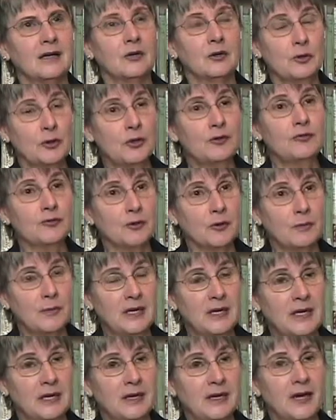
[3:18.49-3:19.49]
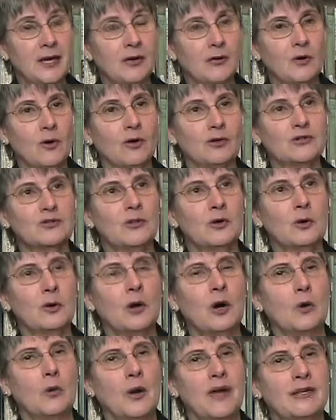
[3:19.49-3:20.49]
good for me and also
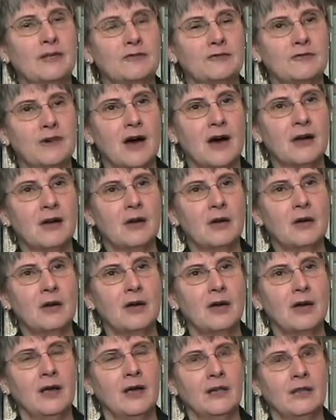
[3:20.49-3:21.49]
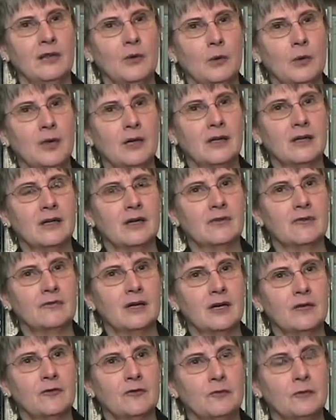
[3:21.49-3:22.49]
a way to follow the will
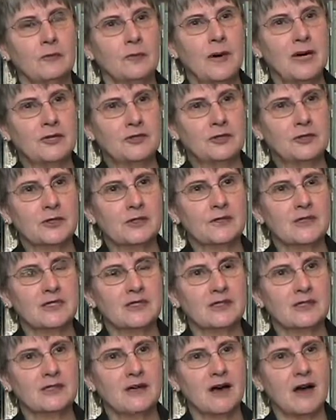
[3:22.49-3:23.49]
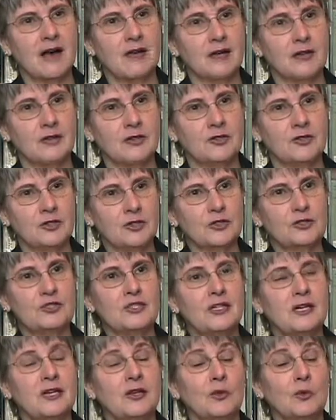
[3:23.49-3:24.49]
of my service to God in the church
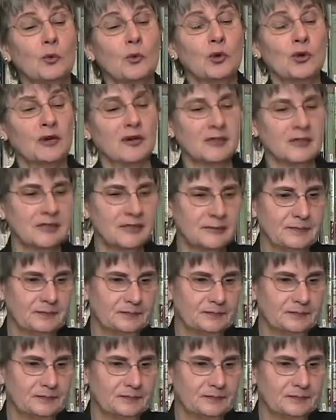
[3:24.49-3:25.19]
and in the world.